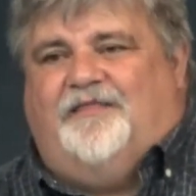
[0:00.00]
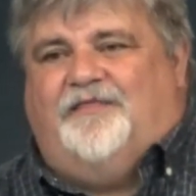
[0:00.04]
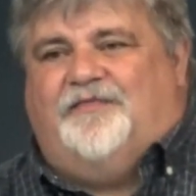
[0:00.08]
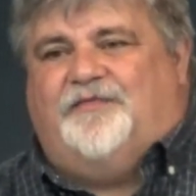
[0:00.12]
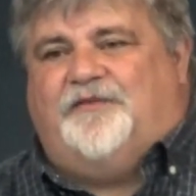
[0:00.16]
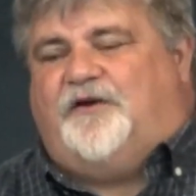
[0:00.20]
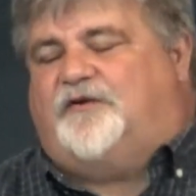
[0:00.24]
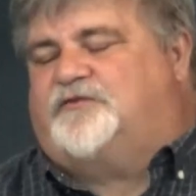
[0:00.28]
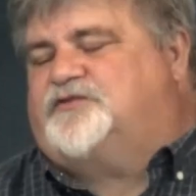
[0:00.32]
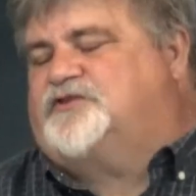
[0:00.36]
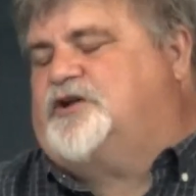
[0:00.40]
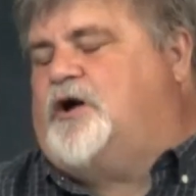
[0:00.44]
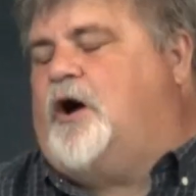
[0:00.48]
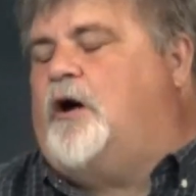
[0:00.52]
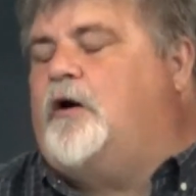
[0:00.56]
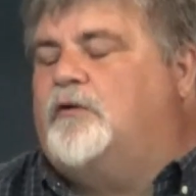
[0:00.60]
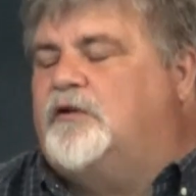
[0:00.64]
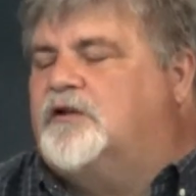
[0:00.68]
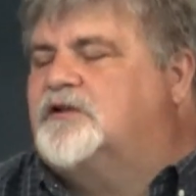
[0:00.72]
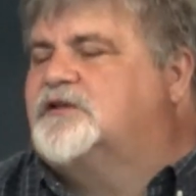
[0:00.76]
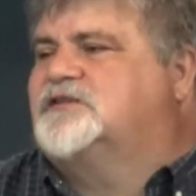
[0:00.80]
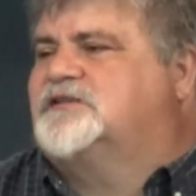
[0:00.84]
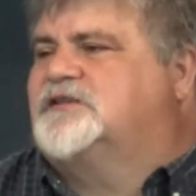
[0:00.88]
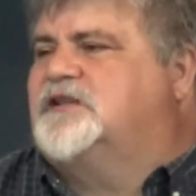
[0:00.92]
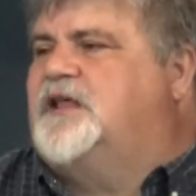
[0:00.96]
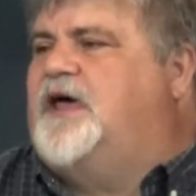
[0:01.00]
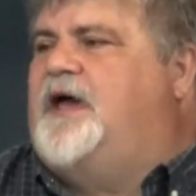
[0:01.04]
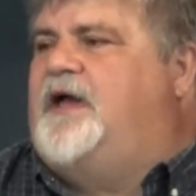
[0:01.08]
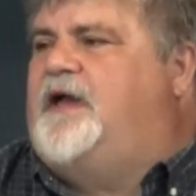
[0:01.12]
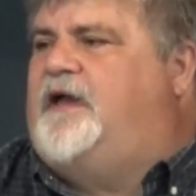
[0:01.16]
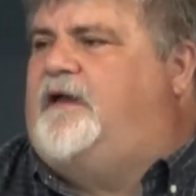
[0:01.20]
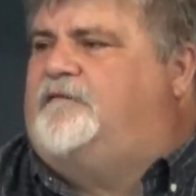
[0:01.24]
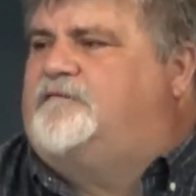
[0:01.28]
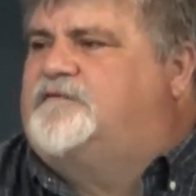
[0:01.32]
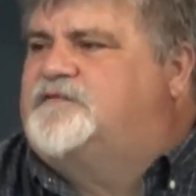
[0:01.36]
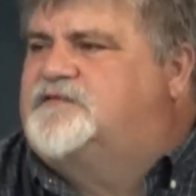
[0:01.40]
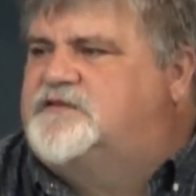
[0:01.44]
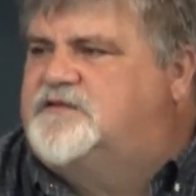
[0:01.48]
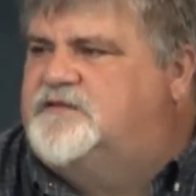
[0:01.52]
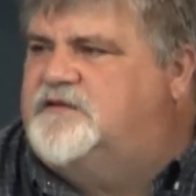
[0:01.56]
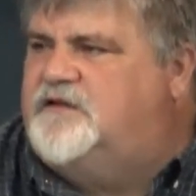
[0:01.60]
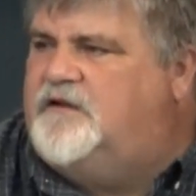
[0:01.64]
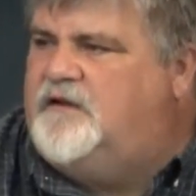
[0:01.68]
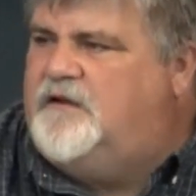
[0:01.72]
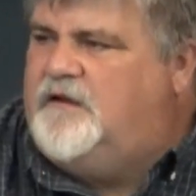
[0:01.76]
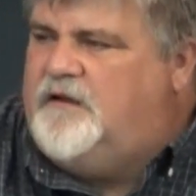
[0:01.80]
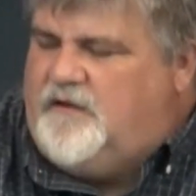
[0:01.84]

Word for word: they're total slaves.